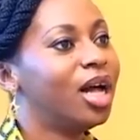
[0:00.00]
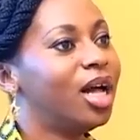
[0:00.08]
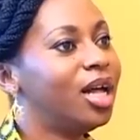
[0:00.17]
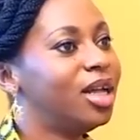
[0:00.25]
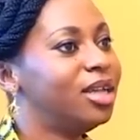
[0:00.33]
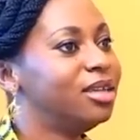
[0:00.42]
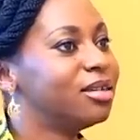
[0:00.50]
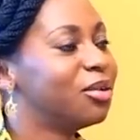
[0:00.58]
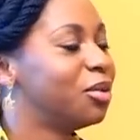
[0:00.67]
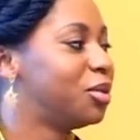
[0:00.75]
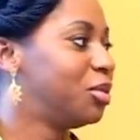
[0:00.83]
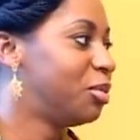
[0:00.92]
and
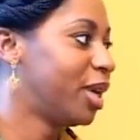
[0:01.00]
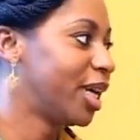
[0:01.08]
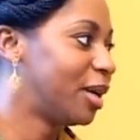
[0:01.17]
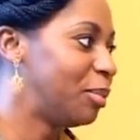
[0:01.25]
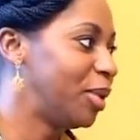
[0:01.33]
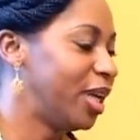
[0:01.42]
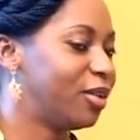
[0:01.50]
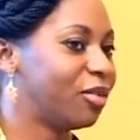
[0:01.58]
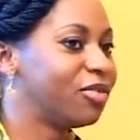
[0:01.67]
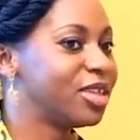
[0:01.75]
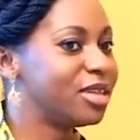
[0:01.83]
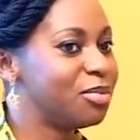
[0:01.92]
go to my campaign
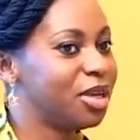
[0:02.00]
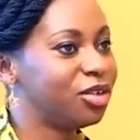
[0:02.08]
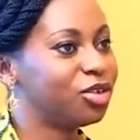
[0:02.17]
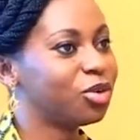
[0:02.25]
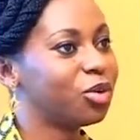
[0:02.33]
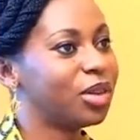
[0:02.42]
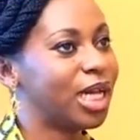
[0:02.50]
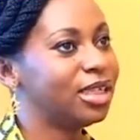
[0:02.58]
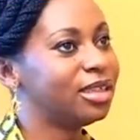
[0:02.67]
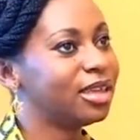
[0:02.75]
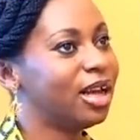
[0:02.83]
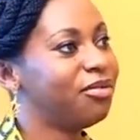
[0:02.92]
office, make sure
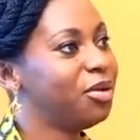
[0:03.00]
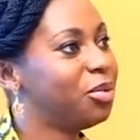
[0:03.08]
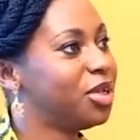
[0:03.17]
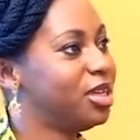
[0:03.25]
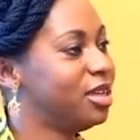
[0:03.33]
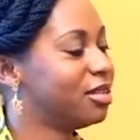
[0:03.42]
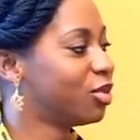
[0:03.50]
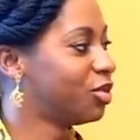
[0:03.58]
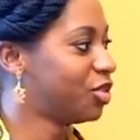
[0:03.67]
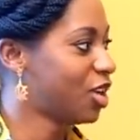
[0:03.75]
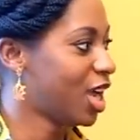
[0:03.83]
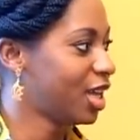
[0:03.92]
that everybody is
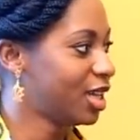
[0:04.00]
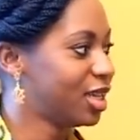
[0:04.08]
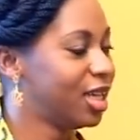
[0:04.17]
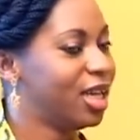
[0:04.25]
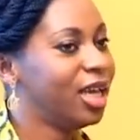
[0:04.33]
on track